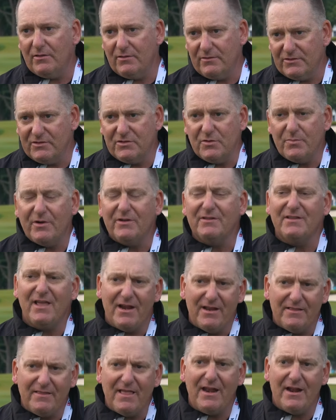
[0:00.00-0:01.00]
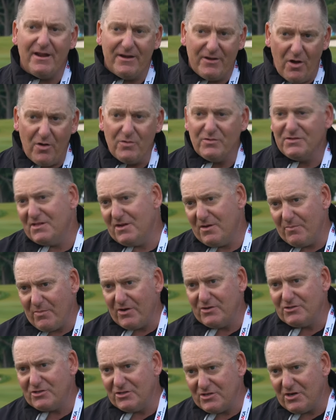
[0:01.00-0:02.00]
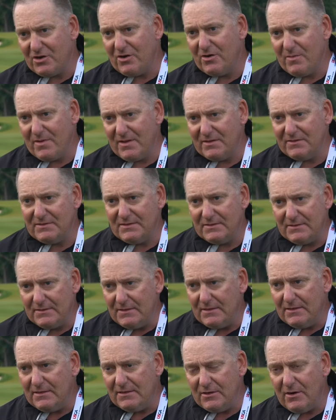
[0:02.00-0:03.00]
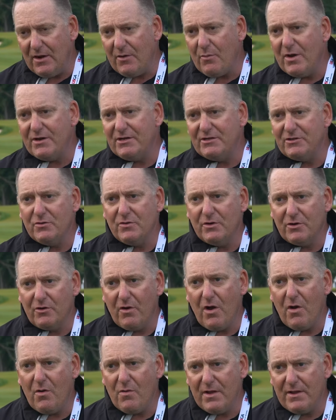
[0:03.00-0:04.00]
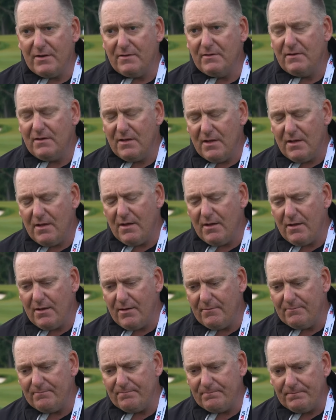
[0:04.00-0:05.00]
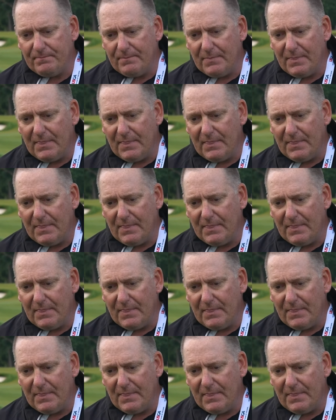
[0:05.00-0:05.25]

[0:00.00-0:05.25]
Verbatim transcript: a superintendent that had hosted a bunch of tournaments. You know, I wanted to do a grow-in um,